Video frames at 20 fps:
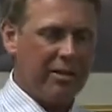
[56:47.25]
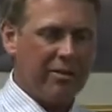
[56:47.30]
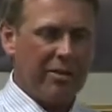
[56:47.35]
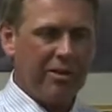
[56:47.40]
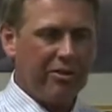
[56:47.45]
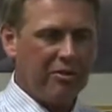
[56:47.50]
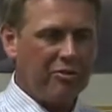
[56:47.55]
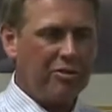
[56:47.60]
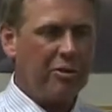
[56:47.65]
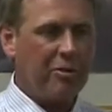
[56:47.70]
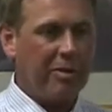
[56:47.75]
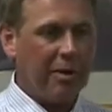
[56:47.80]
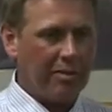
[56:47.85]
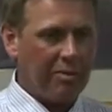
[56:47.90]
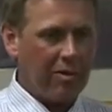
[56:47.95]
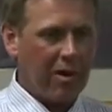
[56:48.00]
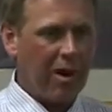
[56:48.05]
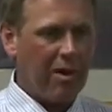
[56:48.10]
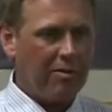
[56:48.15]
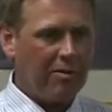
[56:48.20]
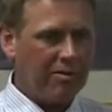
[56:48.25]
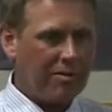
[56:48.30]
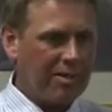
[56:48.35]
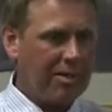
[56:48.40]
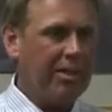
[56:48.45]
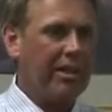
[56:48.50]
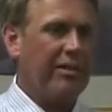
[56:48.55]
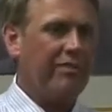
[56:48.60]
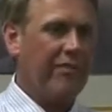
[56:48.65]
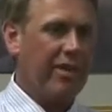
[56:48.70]
They've been through so many problems
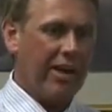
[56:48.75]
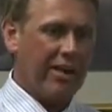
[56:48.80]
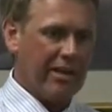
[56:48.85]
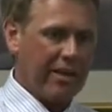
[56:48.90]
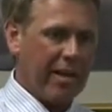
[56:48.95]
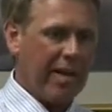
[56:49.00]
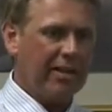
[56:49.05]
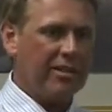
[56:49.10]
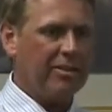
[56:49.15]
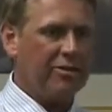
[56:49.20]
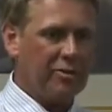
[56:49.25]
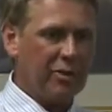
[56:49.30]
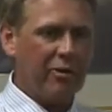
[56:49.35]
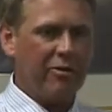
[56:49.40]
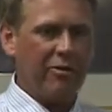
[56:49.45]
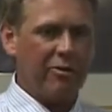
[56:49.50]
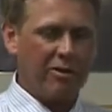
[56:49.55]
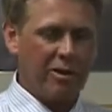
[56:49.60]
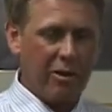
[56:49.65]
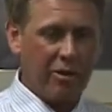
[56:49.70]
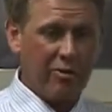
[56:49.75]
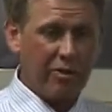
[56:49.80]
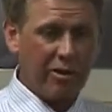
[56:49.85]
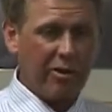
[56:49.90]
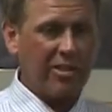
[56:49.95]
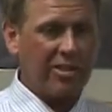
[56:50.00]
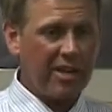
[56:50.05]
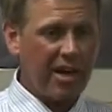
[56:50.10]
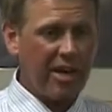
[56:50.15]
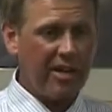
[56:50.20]
that they finally got to 12 years old, and
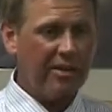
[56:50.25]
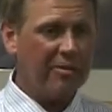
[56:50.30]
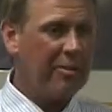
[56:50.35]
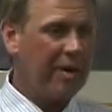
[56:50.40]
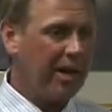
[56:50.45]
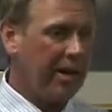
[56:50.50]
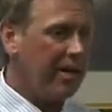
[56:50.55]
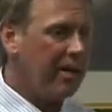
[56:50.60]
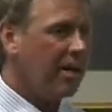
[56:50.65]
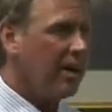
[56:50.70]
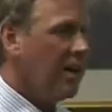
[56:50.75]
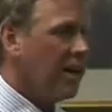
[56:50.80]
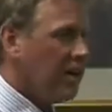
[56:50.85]
they're excited about it.